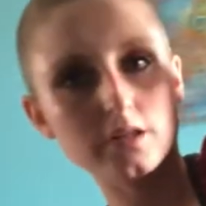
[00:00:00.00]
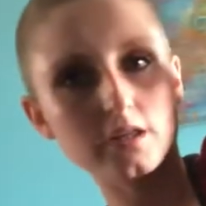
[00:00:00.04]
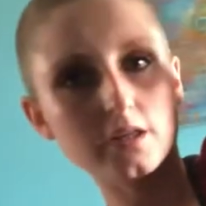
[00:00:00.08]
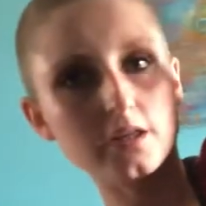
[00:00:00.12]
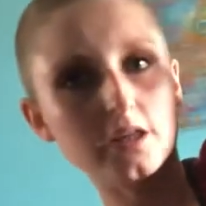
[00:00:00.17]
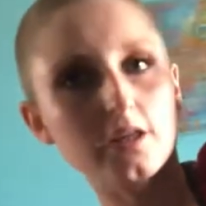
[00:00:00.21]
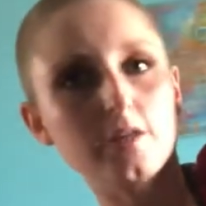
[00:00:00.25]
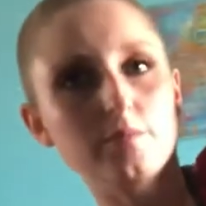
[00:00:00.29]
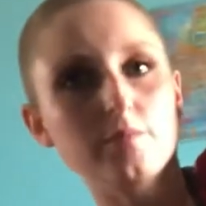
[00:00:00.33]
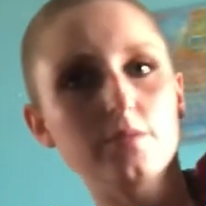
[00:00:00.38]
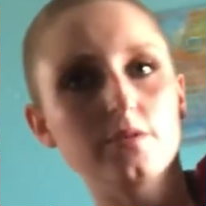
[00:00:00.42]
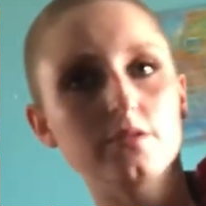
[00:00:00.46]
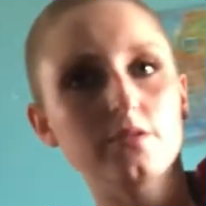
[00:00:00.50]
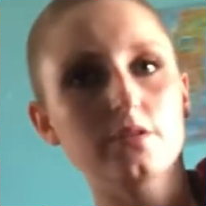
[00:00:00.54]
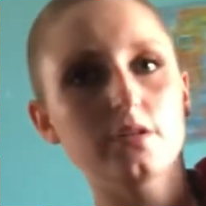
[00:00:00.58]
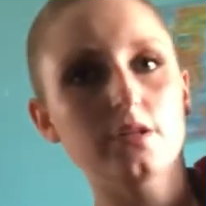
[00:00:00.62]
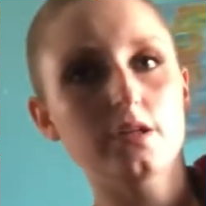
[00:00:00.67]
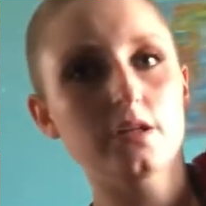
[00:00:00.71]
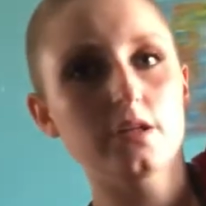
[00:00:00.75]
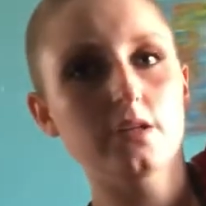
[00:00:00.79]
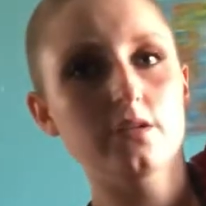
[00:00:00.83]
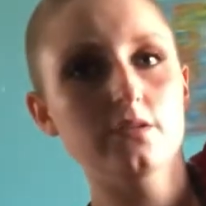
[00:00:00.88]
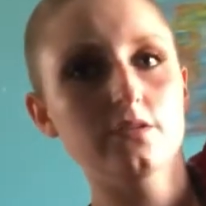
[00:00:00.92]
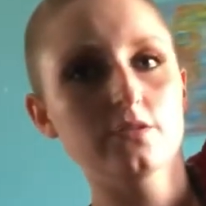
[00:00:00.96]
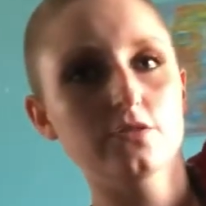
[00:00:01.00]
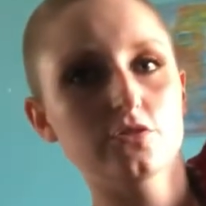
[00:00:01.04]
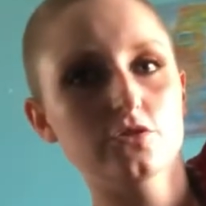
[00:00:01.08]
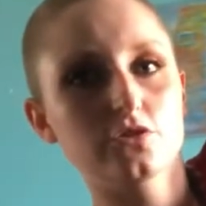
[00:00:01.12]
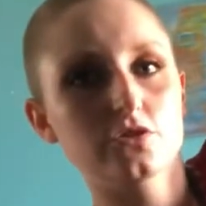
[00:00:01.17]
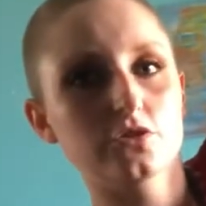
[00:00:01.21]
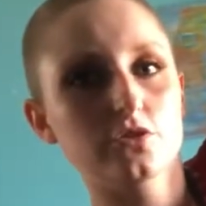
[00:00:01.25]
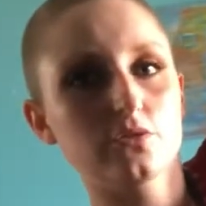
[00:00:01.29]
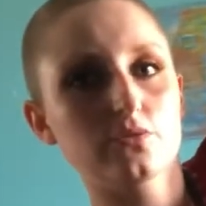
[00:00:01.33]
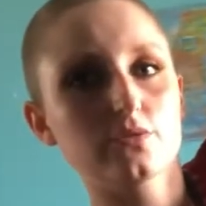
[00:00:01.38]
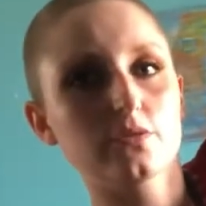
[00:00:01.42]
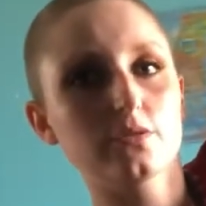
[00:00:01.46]
Keeping the
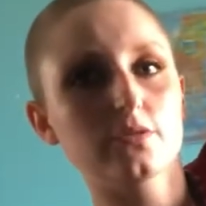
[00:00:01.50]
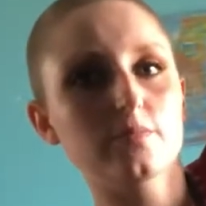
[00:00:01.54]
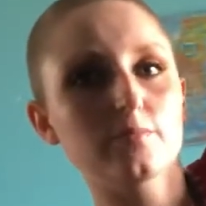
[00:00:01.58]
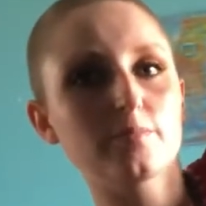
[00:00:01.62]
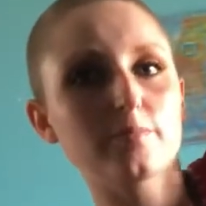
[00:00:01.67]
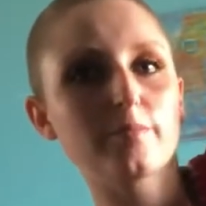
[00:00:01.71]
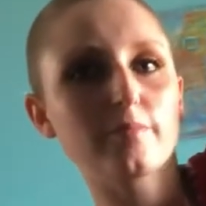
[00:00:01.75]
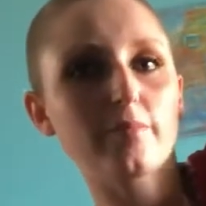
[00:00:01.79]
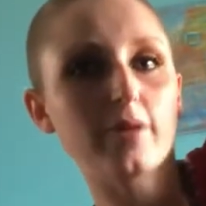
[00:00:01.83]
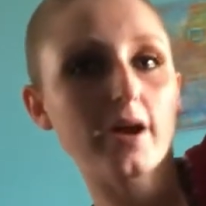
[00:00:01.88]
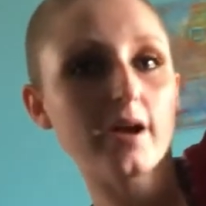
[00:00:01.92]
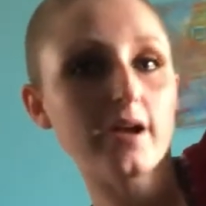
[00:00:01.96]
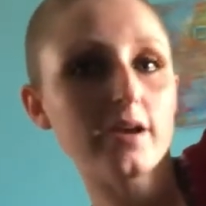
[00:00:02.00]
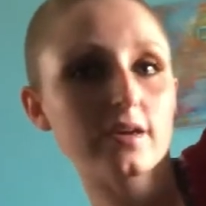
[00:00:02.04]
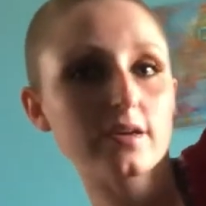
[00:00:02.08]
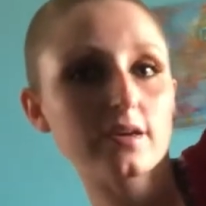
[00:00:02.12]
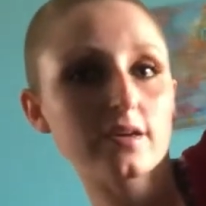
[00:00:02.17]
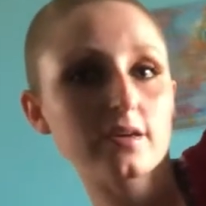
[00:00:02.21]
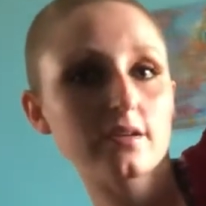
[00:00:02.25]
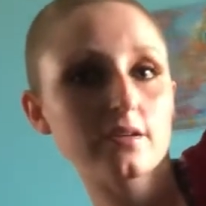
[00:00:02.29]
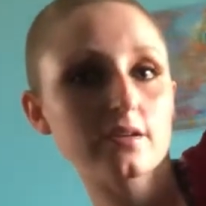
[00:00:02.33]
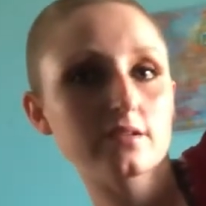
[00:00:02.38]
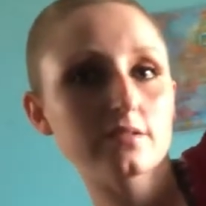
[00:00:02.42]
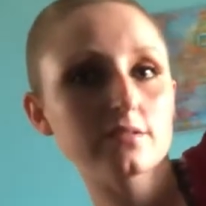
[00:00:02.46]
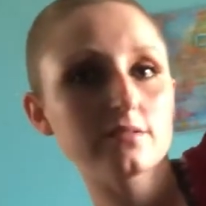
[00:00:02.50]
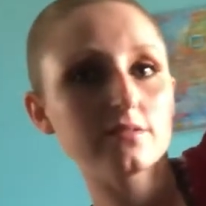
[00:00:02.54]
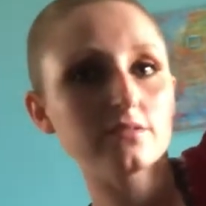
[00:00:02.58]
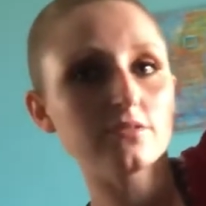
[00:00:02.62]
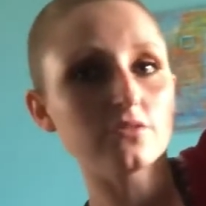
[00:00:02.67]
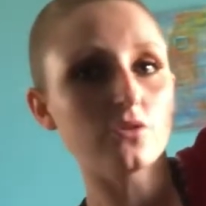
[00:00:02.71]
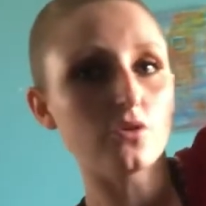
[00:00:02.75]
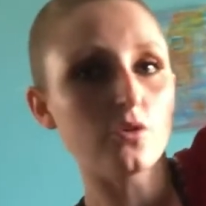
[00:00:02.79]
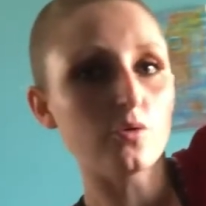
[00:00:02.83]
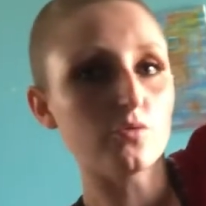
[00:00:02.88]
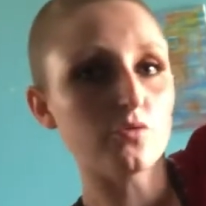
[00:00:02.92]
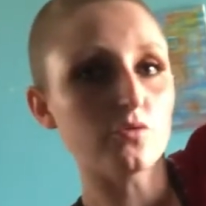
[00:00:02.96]
shoulder back,
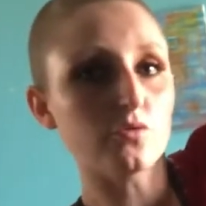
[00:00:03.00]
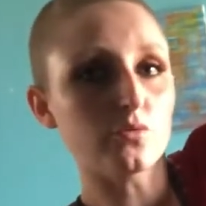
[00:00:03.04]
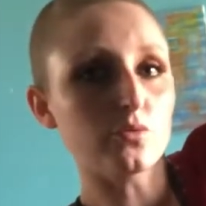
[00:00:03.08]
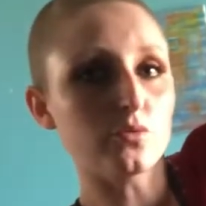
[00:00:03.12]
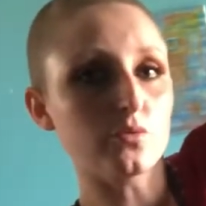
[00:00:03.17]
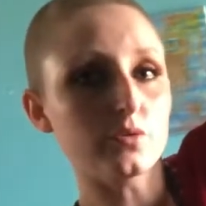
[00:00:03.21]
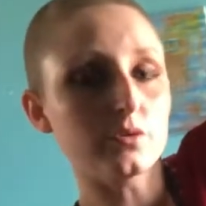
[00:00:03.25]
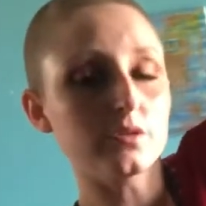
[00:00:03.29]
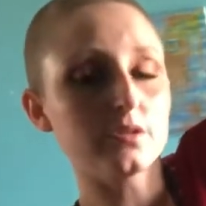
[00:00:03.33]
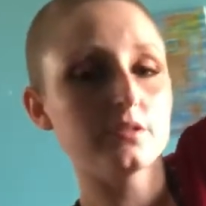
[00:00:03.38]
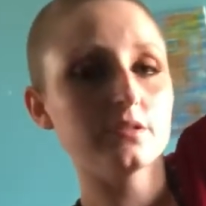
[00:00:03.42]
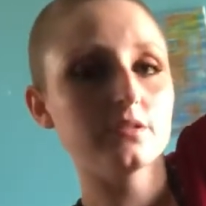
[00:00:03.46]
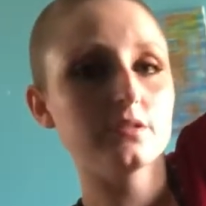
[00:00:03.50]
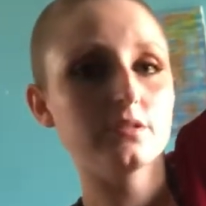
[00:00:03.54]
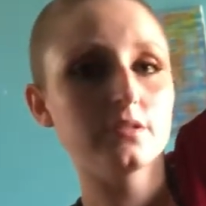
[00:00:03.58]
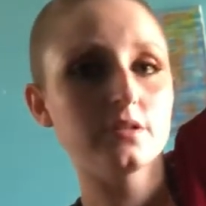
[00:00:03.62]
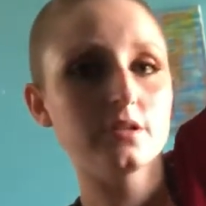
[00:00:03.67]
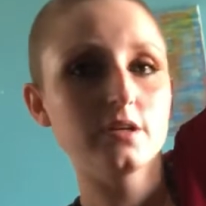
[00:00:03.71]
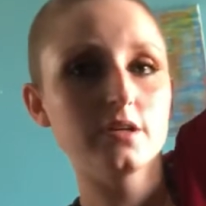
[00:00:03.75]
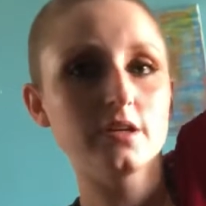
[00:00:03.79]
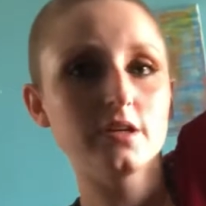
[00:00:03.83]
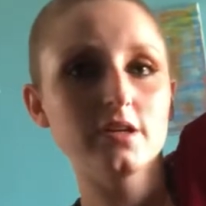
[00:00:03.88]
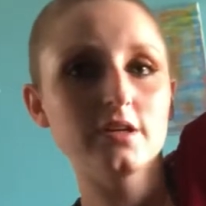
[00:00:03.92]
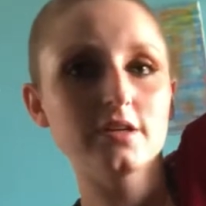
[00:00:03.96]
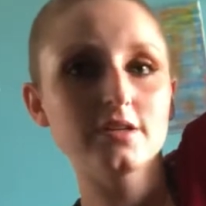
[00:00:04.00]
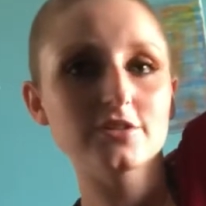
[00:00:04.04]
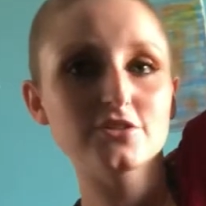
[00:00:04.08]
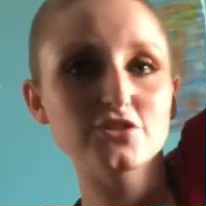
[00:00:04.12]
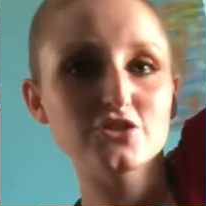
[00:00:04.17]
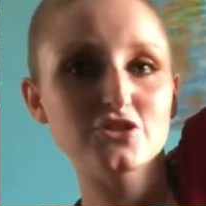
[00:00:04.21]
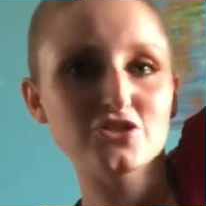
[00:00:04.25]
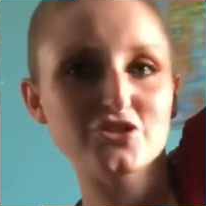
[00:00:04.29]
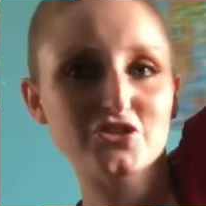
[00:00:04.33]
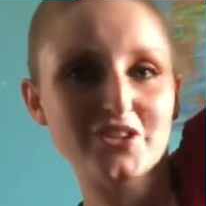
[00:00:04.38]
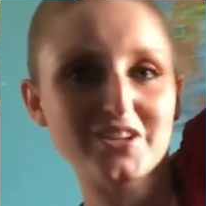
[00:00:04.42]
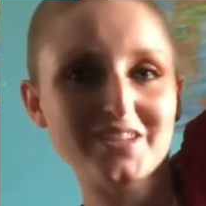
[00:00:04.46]
not forward.
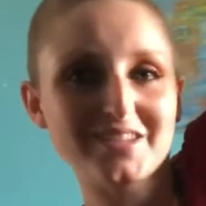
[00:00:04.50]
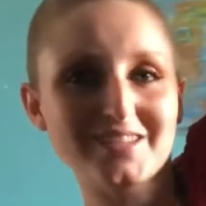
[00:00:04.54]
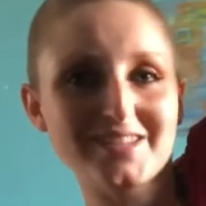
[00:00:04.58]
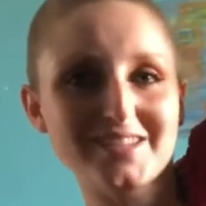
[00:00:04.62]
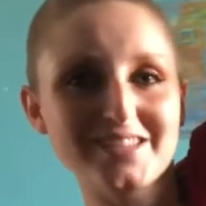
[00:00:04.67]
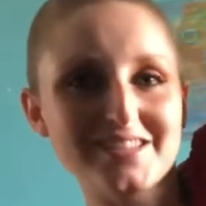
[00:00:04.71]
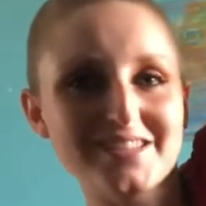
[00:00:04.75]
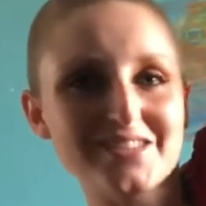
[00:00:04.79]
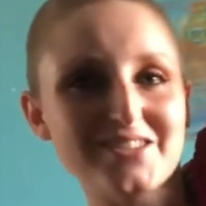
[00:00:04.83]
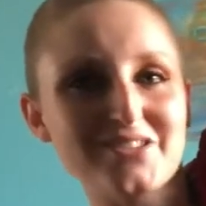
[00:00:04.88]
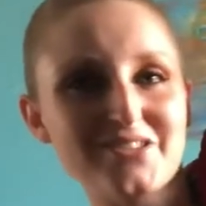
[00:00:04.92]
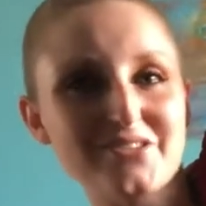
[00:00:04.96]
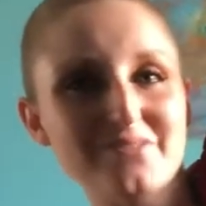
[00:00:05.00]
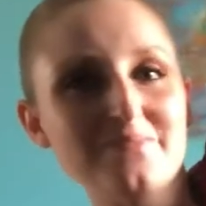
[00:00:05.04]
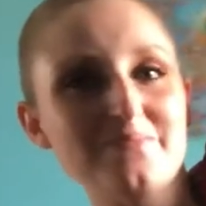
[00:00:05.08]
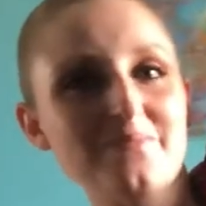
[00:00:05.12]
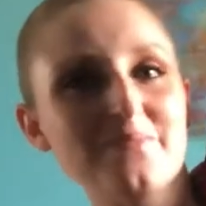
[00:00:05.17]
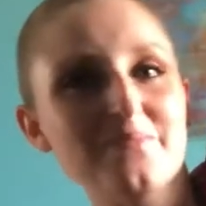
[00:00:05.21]
Straighten this arm.